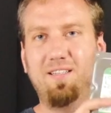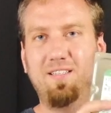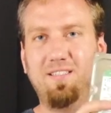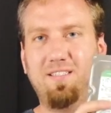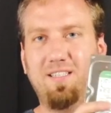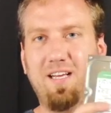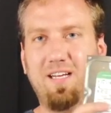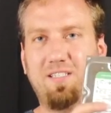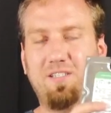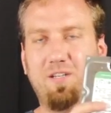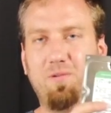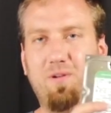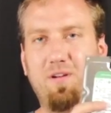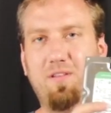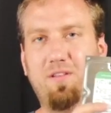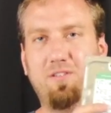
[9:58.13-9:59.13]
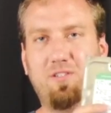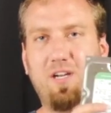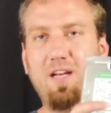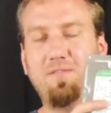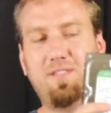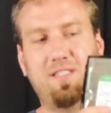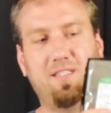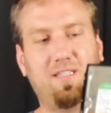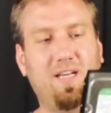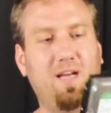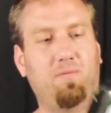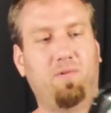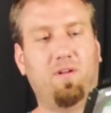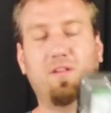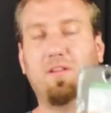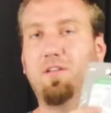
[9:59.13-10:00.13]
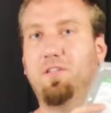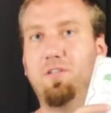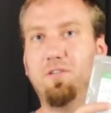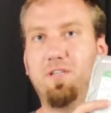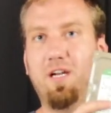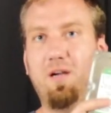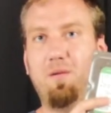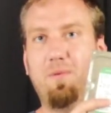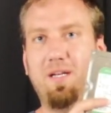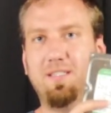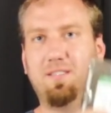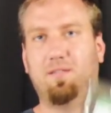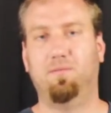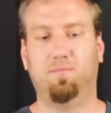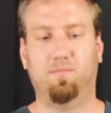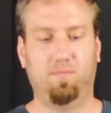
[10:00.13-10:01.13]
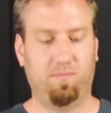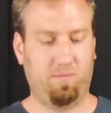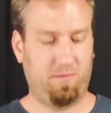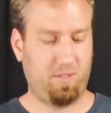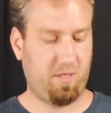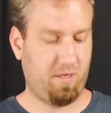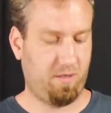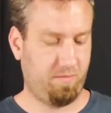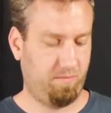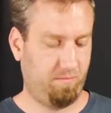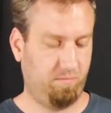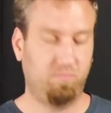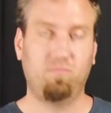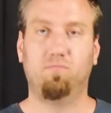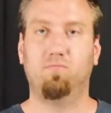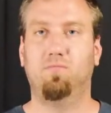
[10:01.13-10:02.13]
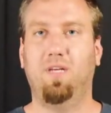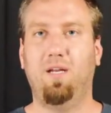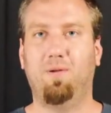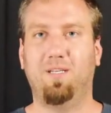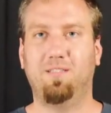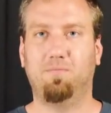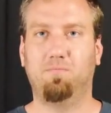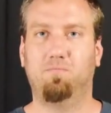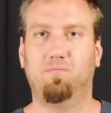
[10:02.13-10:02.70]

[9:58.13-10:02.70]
this is actually one of the drives that died, one of the 2 terabytes. So, anyways.